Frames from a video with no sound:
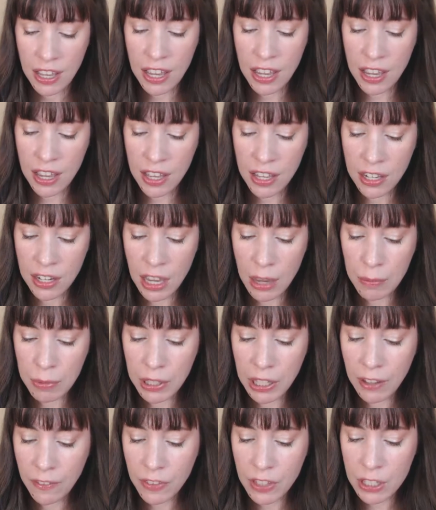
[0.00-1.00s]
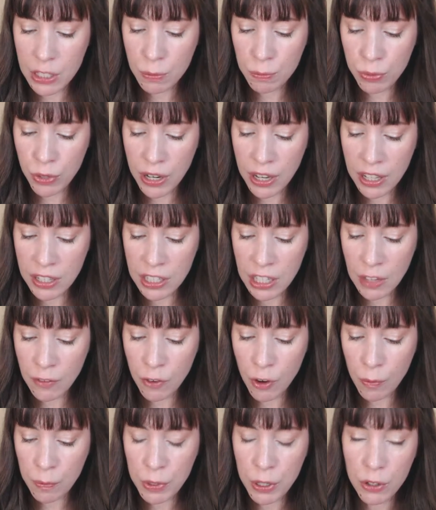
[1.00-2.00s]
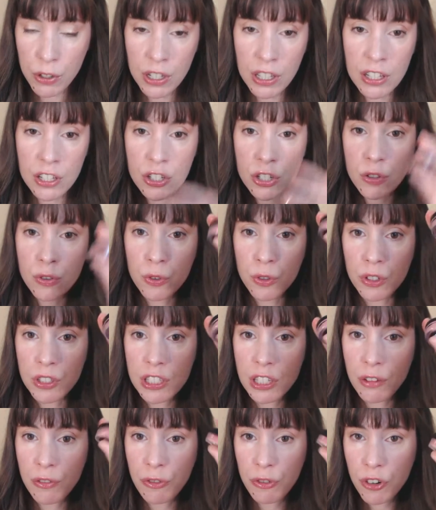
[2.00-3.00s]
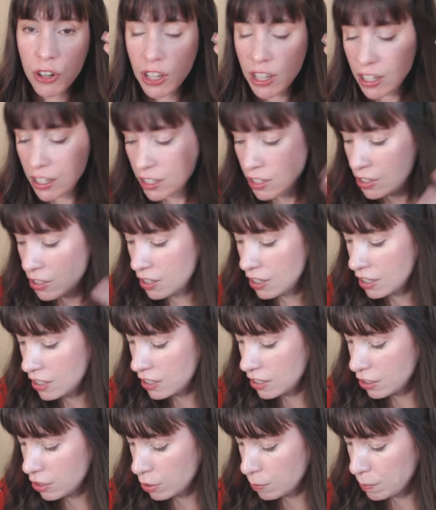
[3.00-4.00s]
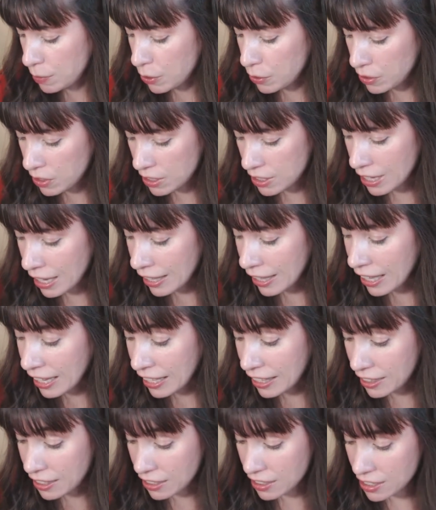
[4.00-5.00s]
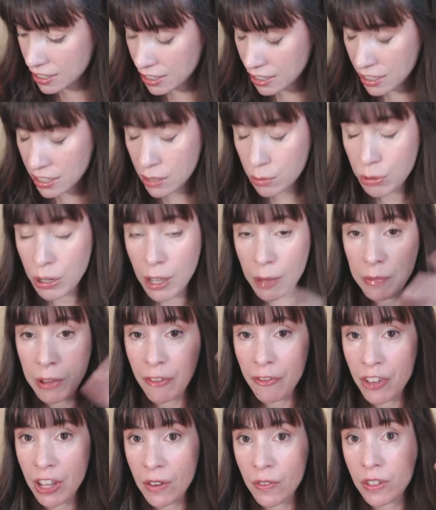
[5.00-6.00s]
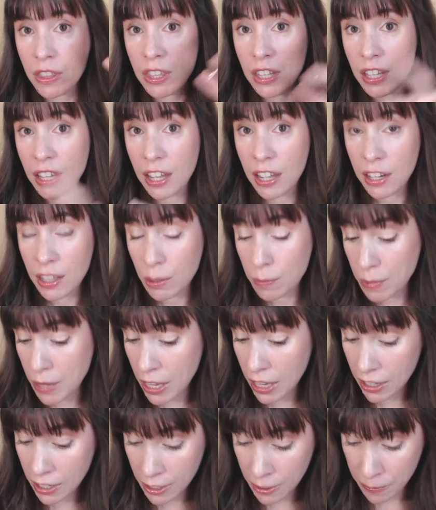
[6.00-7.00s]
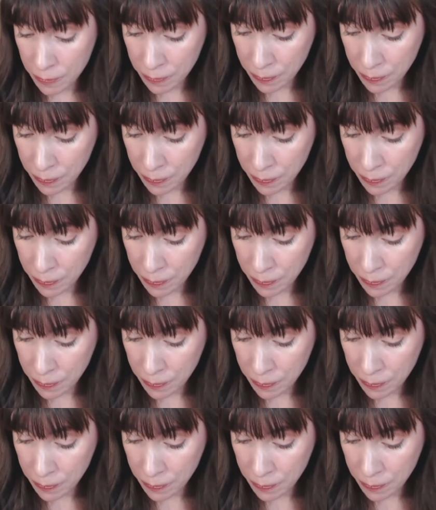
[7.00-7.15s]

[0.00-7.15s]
And I believe this brand, Evio Beauty, is cruelty-free, so that's another bonus. I like this. This is probably my favorite thing out of the bag.